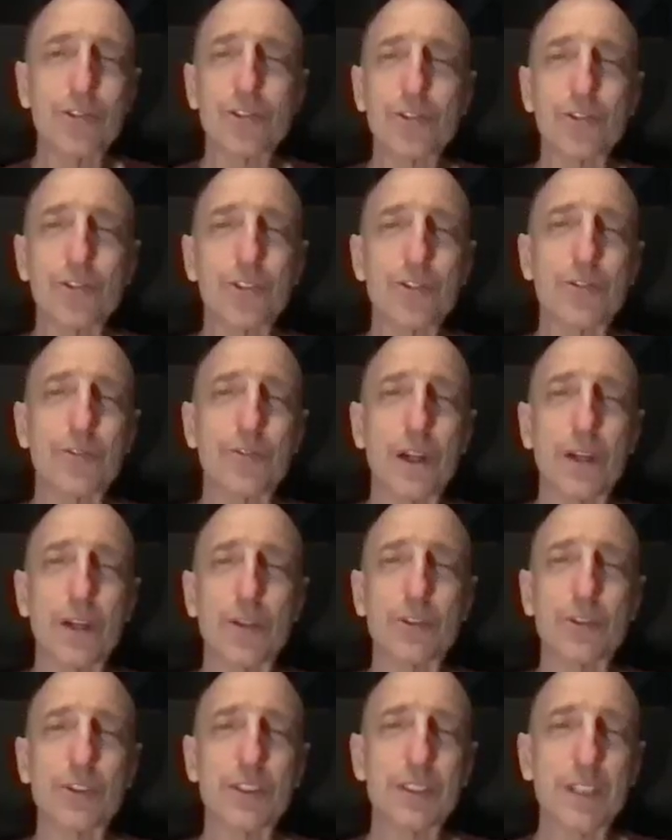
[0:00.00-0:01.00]
agents are just
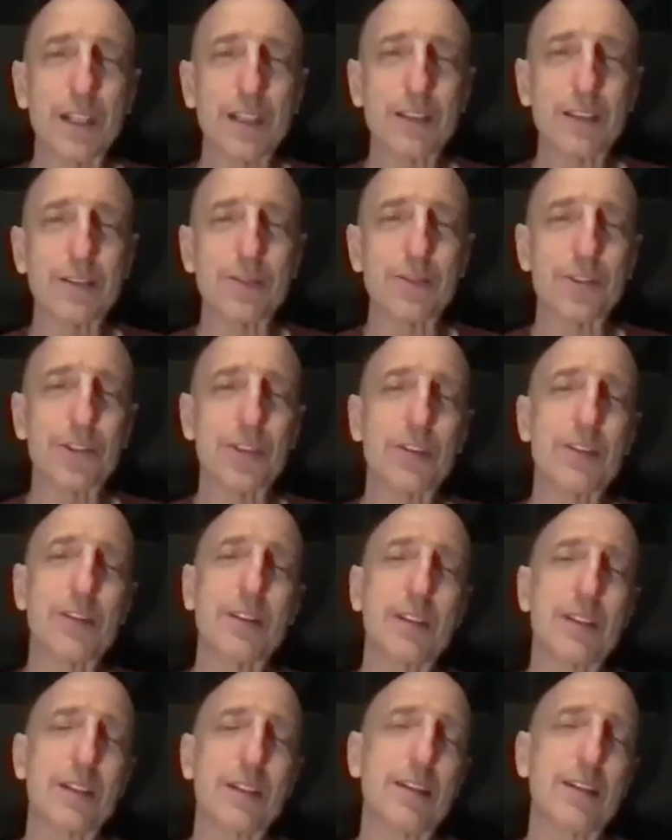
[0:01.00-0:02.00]
federal detectives.
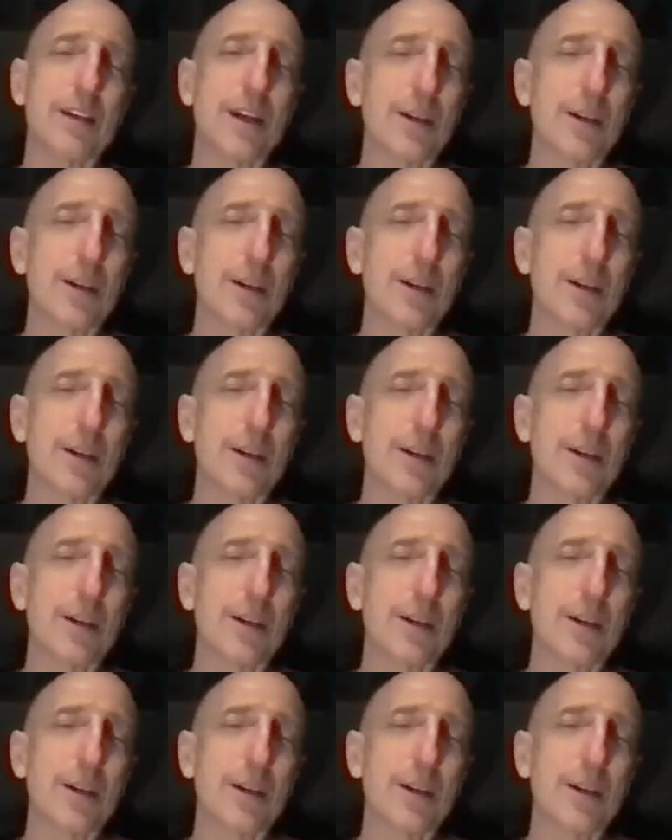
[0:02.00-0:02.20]
And I